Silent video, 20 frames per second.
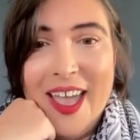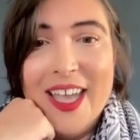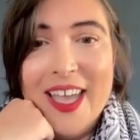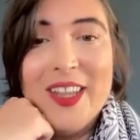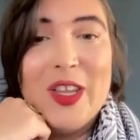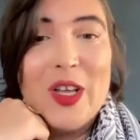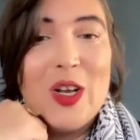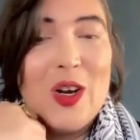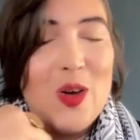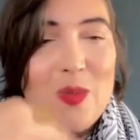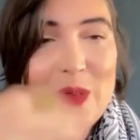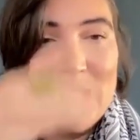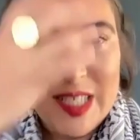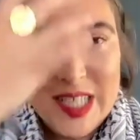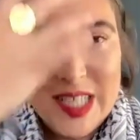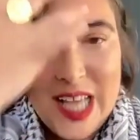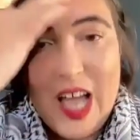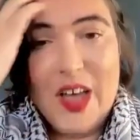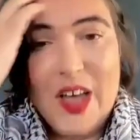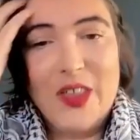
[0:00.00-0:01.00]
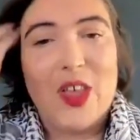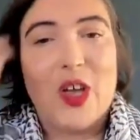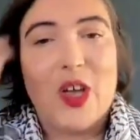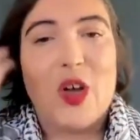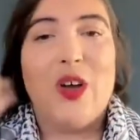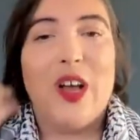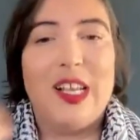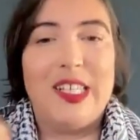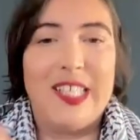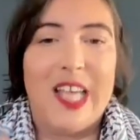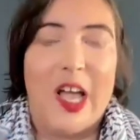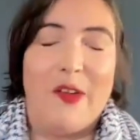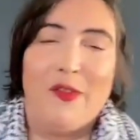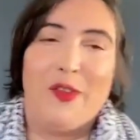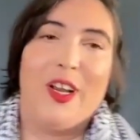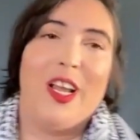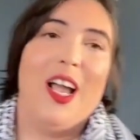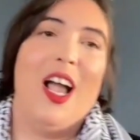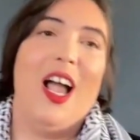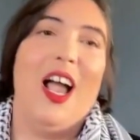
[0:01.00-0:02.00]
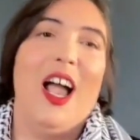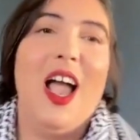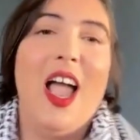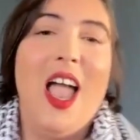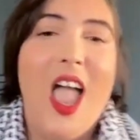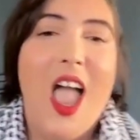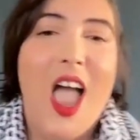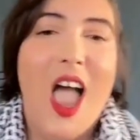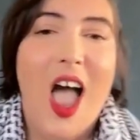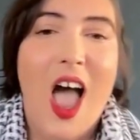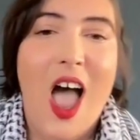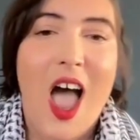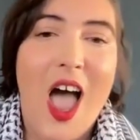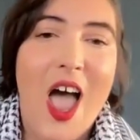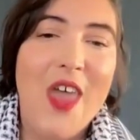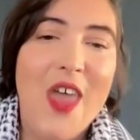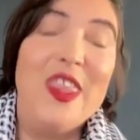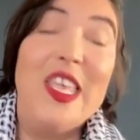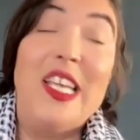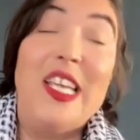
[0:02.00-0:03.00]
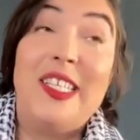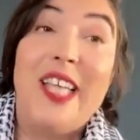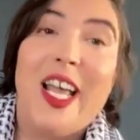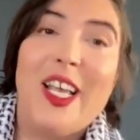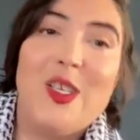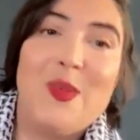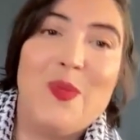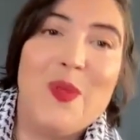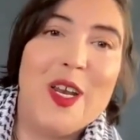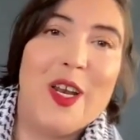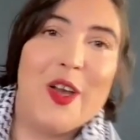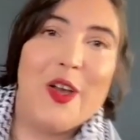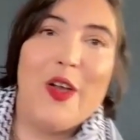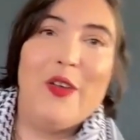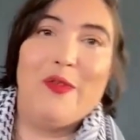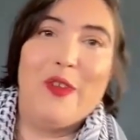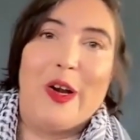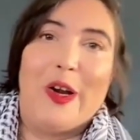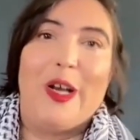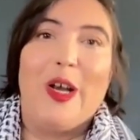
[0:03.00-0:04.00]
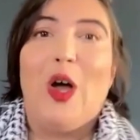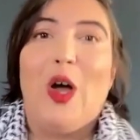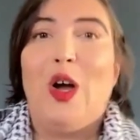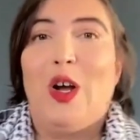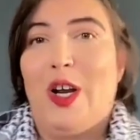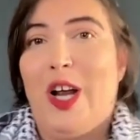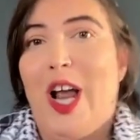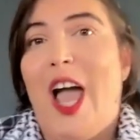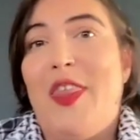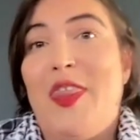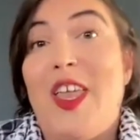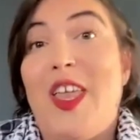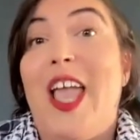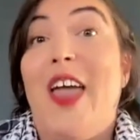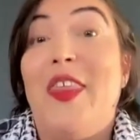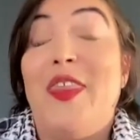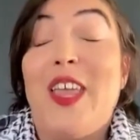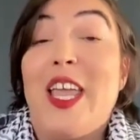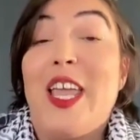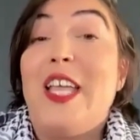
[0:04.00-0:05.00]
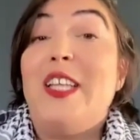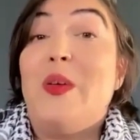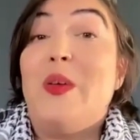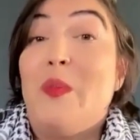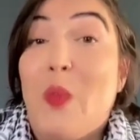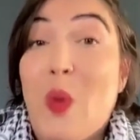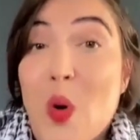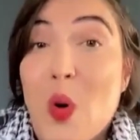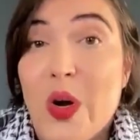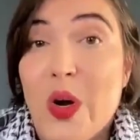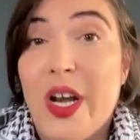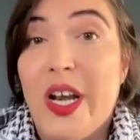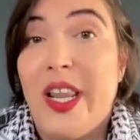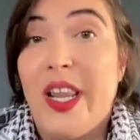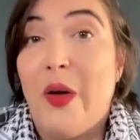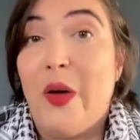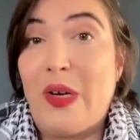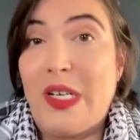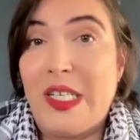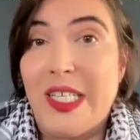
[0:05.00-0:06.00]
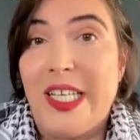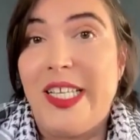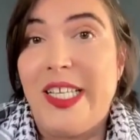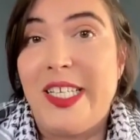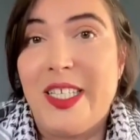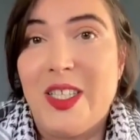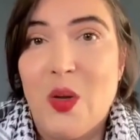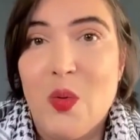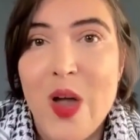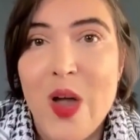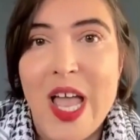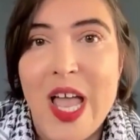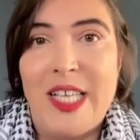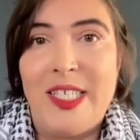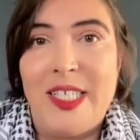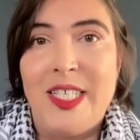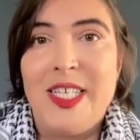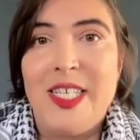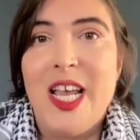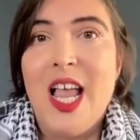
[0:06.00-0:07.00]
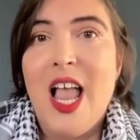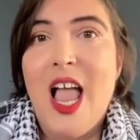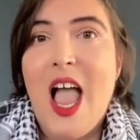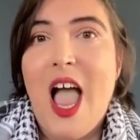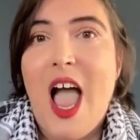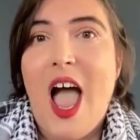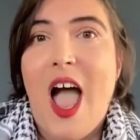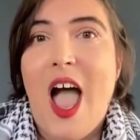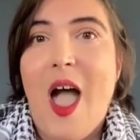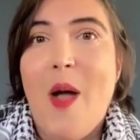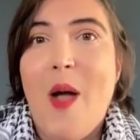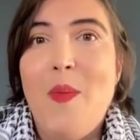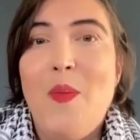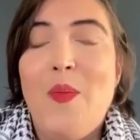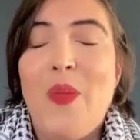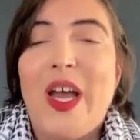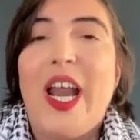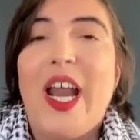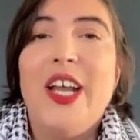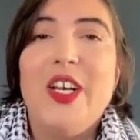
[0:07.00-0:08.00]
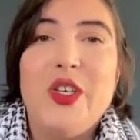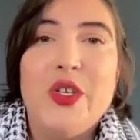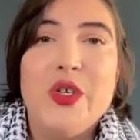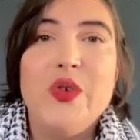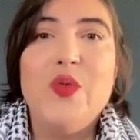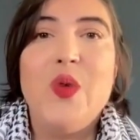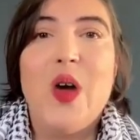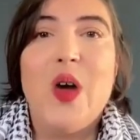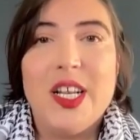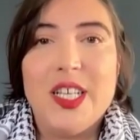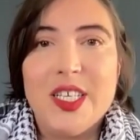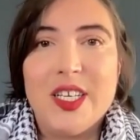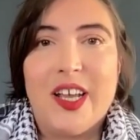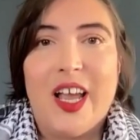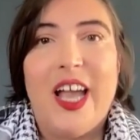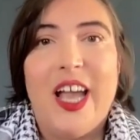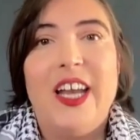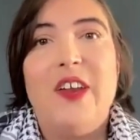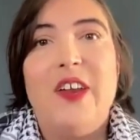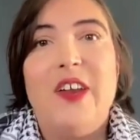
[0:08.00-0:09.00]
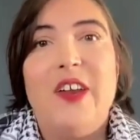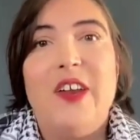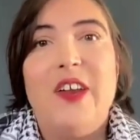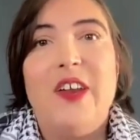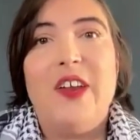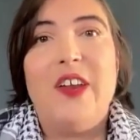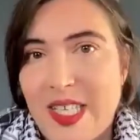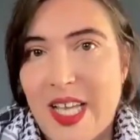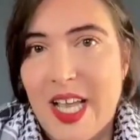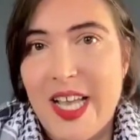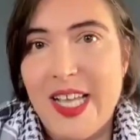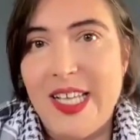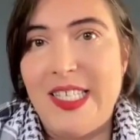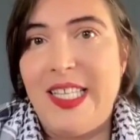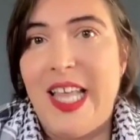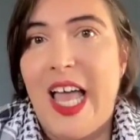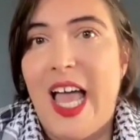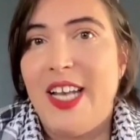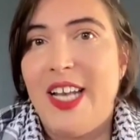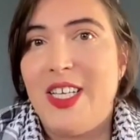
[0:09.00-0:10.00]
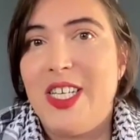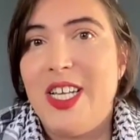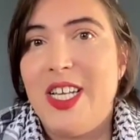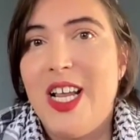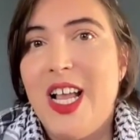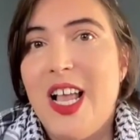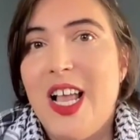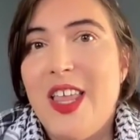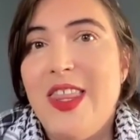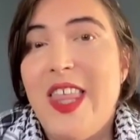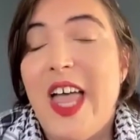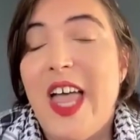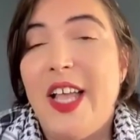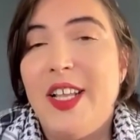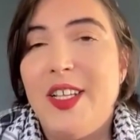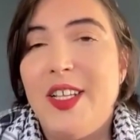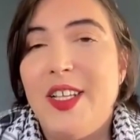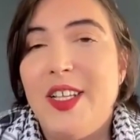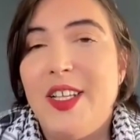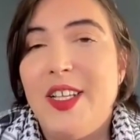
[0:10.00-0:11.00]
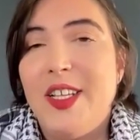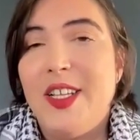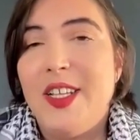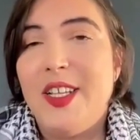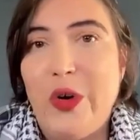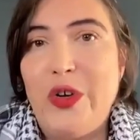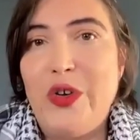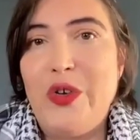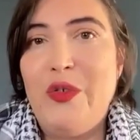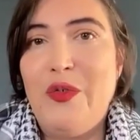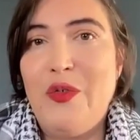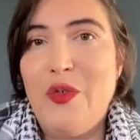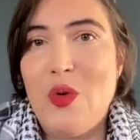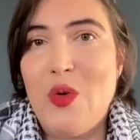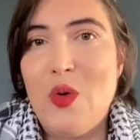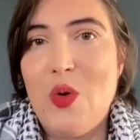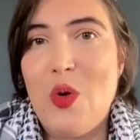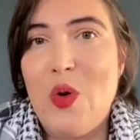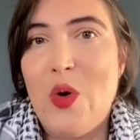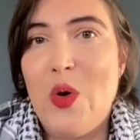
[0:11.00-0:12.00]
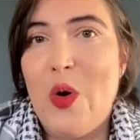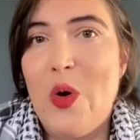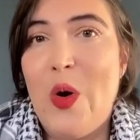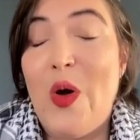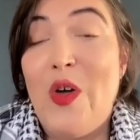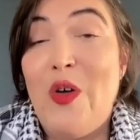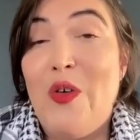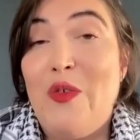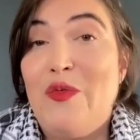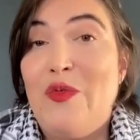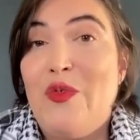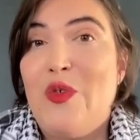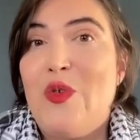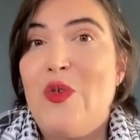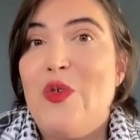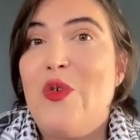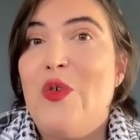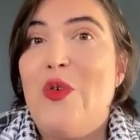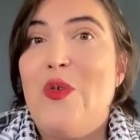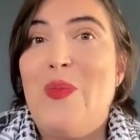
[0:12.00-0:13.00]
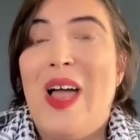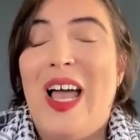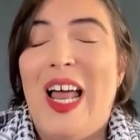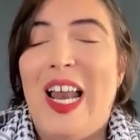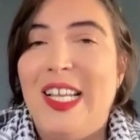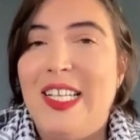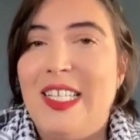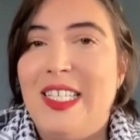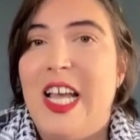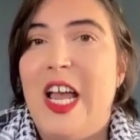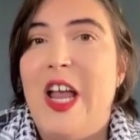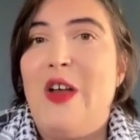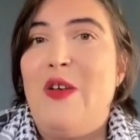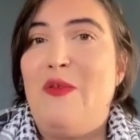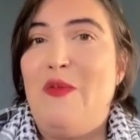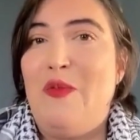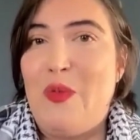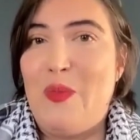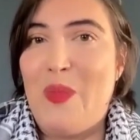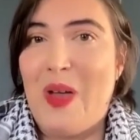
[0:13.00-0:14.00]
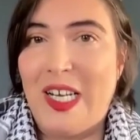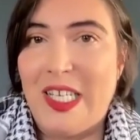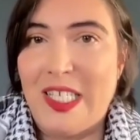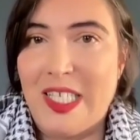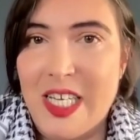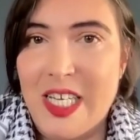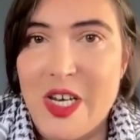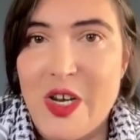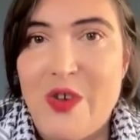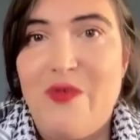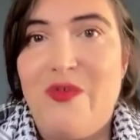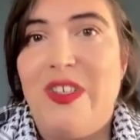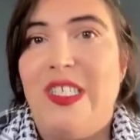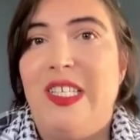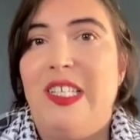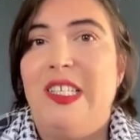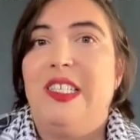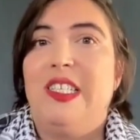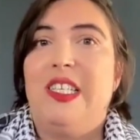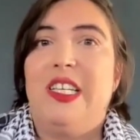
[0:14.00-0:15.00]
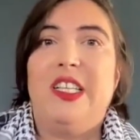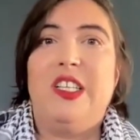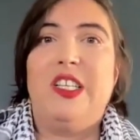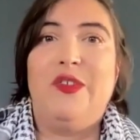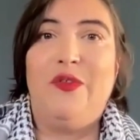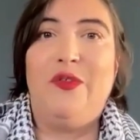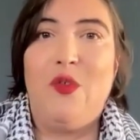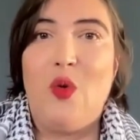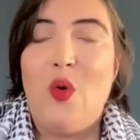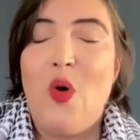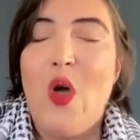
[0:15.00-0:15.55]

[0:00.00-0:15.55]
In the global south, across Africa, this has been a very long, I think it's important that we're seeing this in the West. But I do want to kind of emphasize that support for Palestine, for Palestinian resistance,